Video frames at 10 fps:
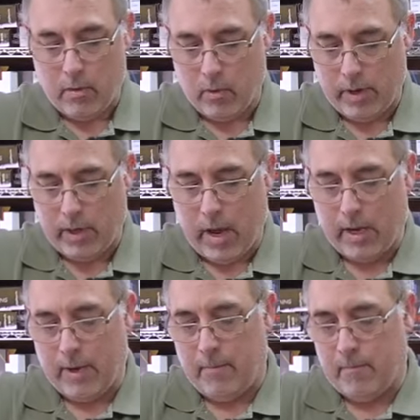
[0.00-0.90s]
we'll go ahead and
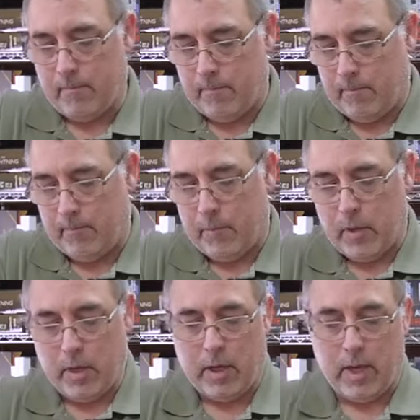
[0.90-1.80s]
cock it.
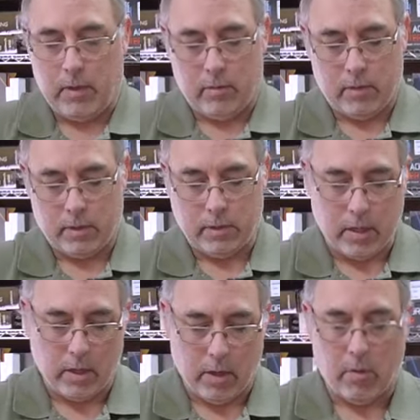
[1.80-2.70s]
Again, this is
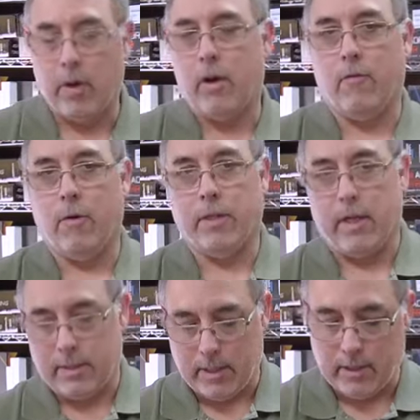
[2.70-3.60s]
unloaded. I've already
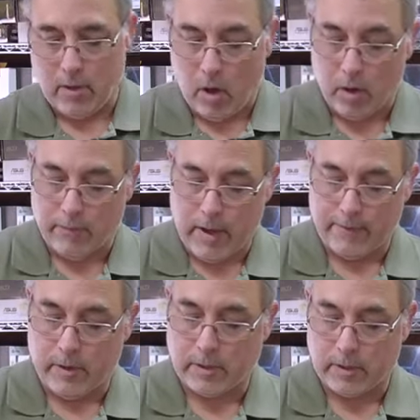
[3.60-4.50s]
tested all of
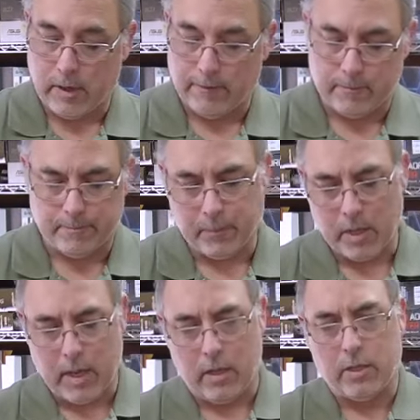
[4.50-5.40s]
that fun stuff.
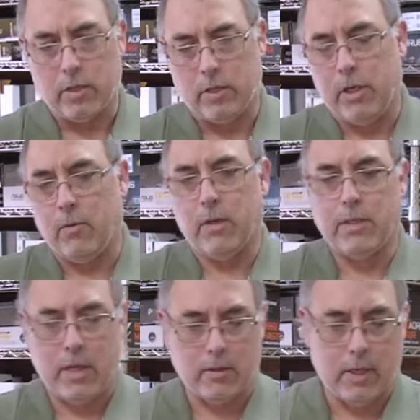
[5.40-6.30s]
Now let's just hear what it
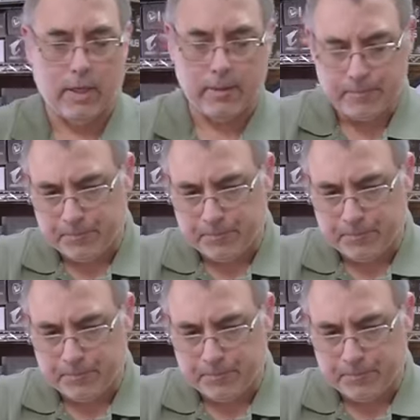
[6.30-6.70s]
sounds like.